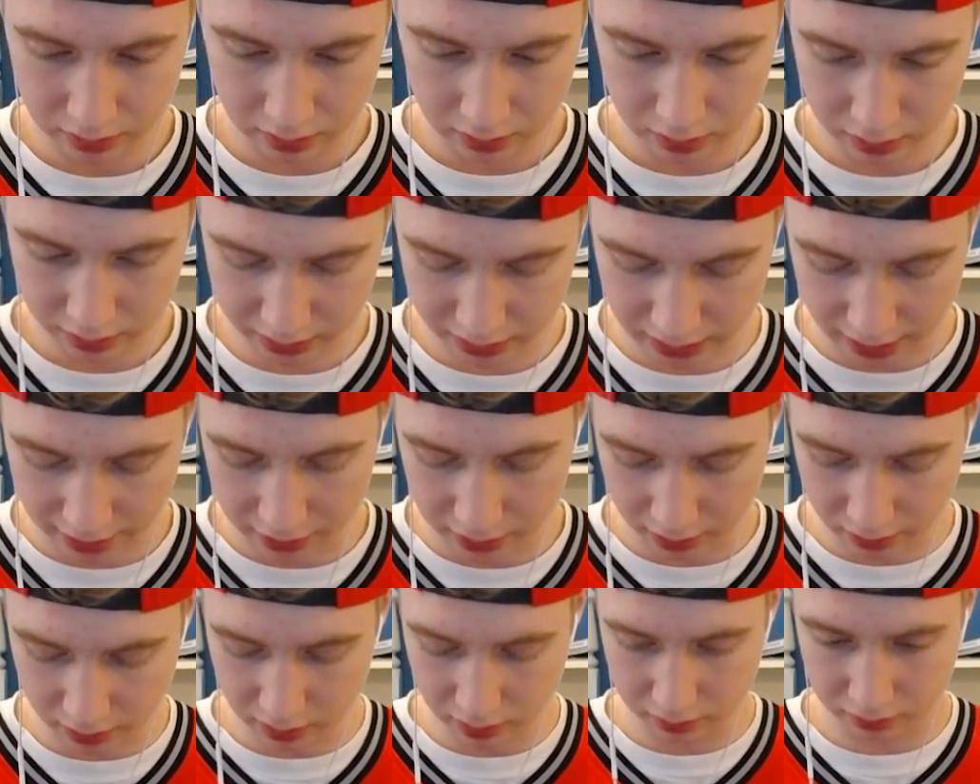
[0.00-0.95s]

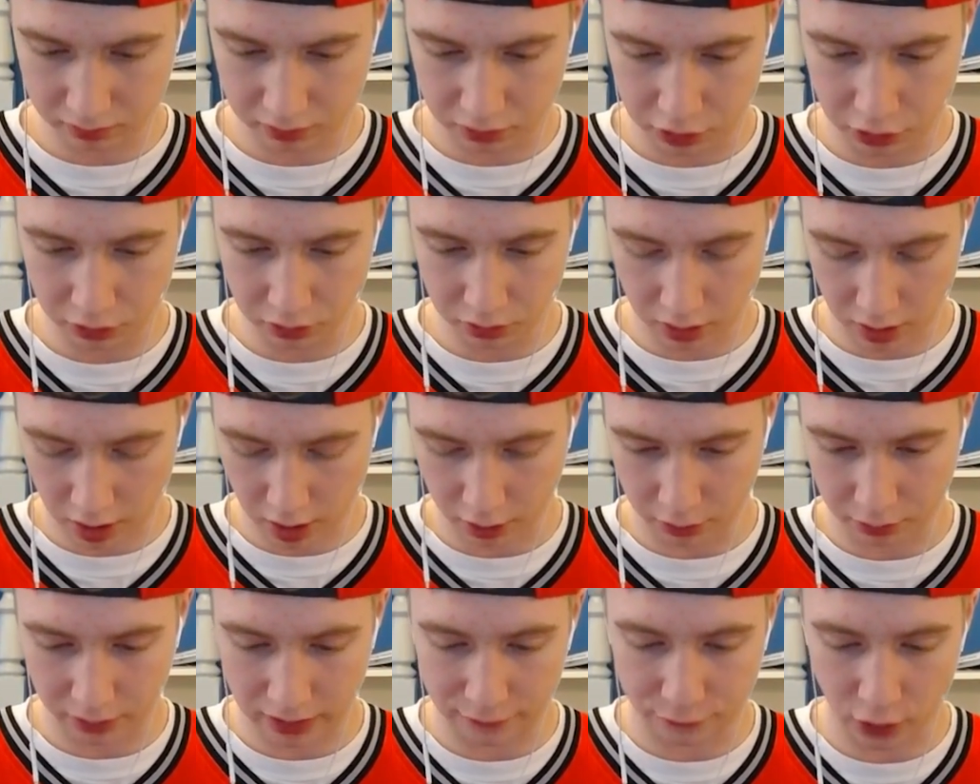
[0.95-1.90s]
cycle to our
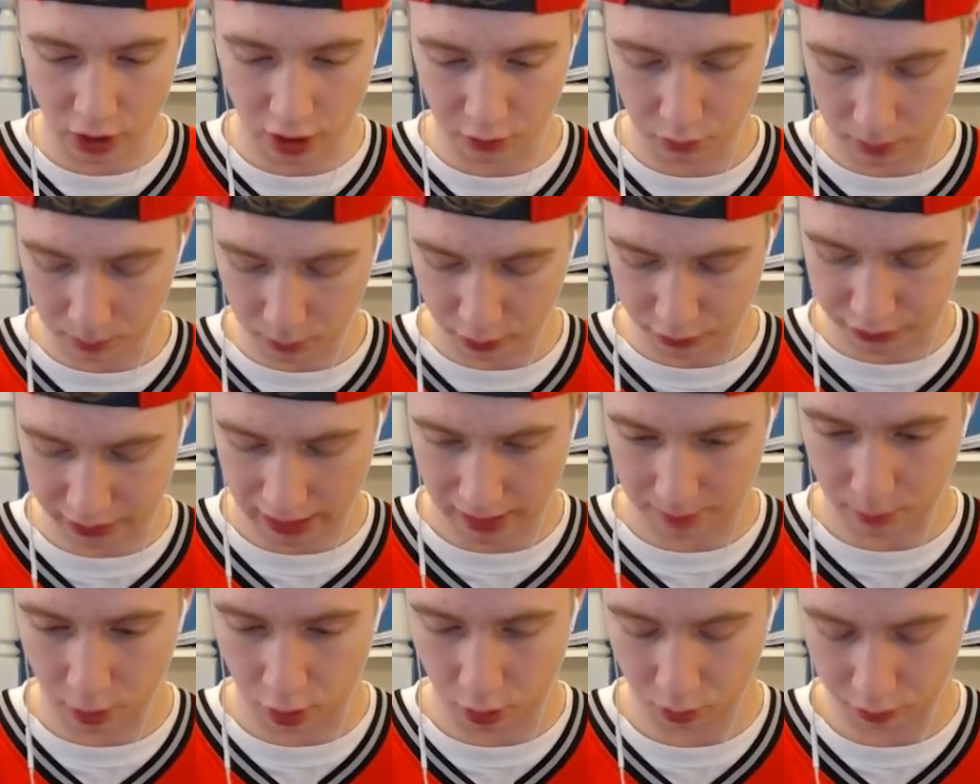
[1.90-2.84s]
graveyard one more
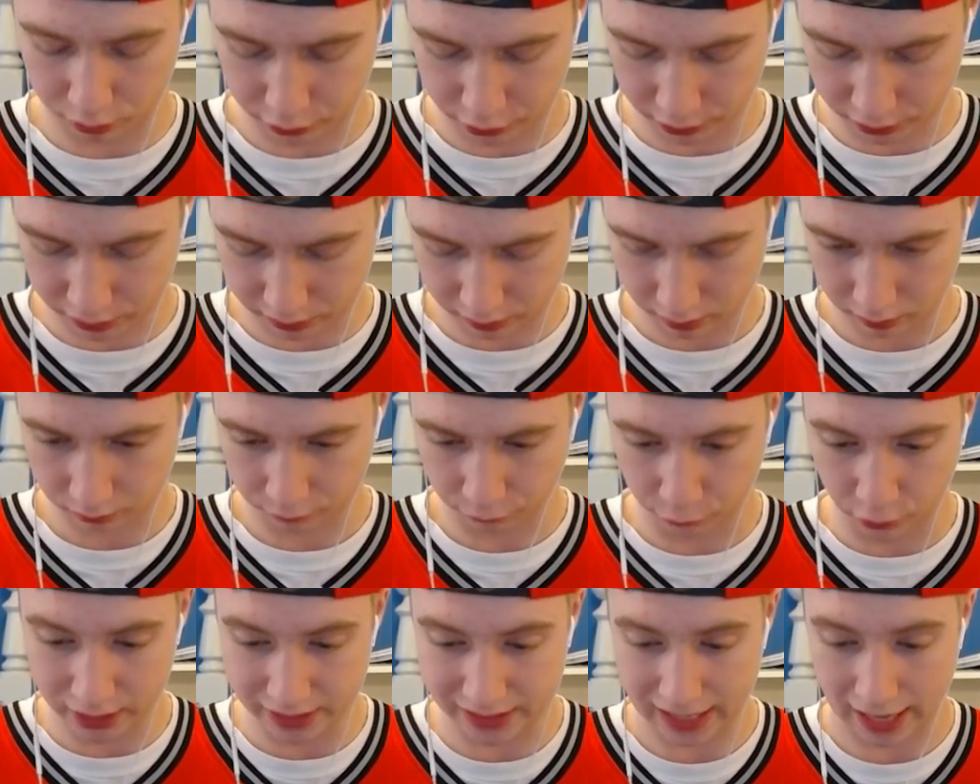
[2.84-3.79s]
time. Oh, just
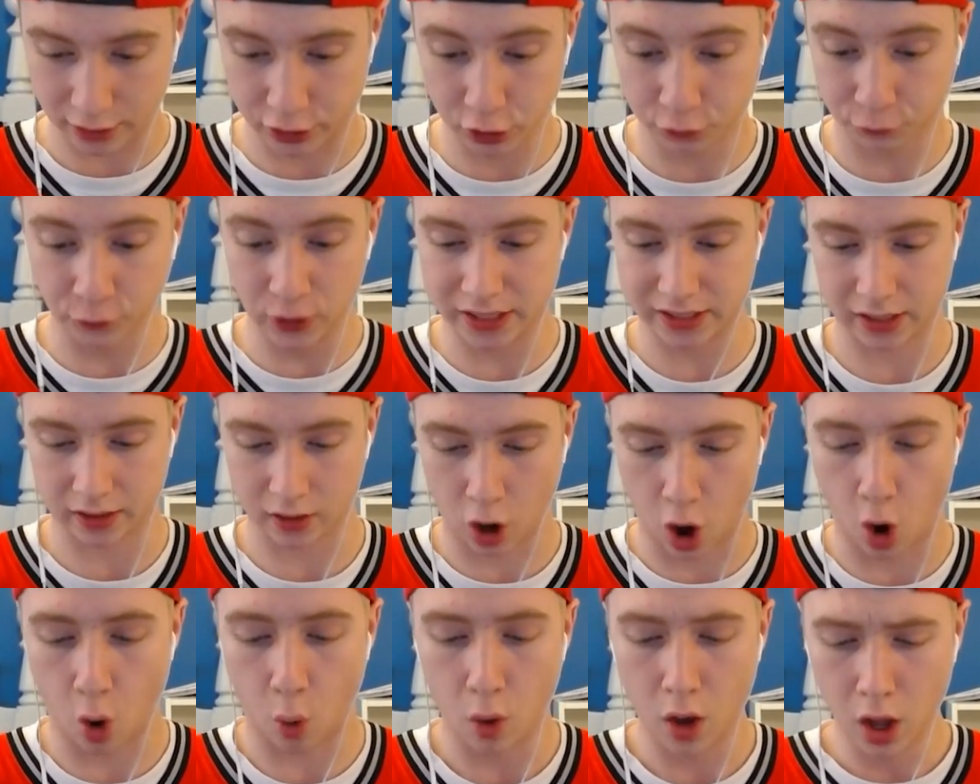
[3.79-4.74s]
freeze that. Just freeze it.
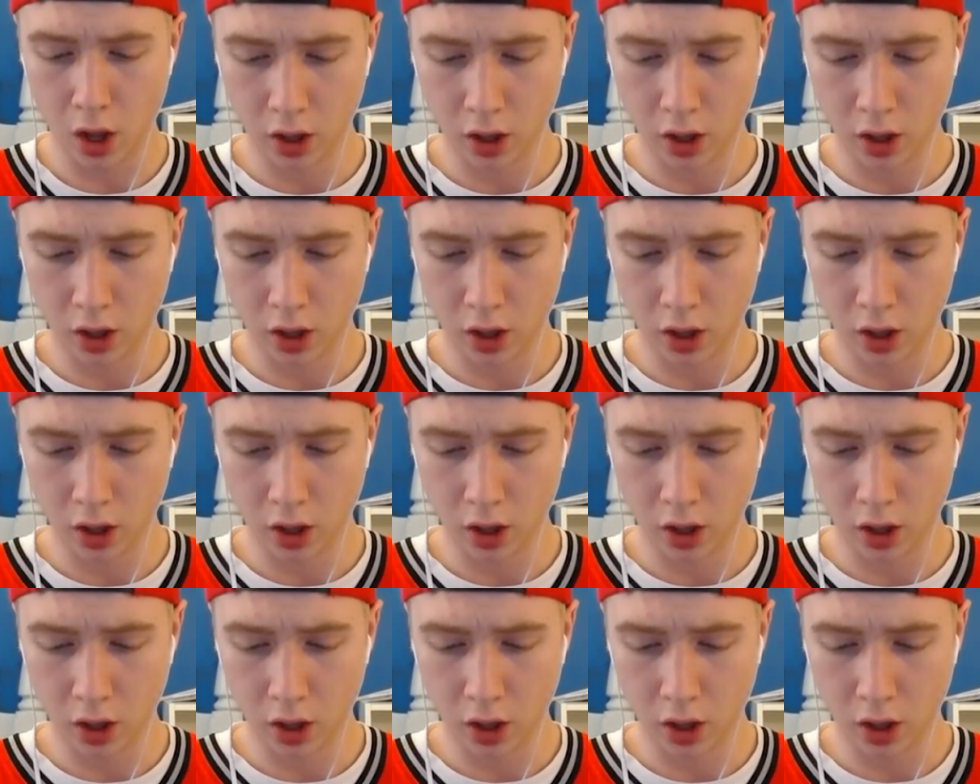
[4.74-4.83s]
Oh,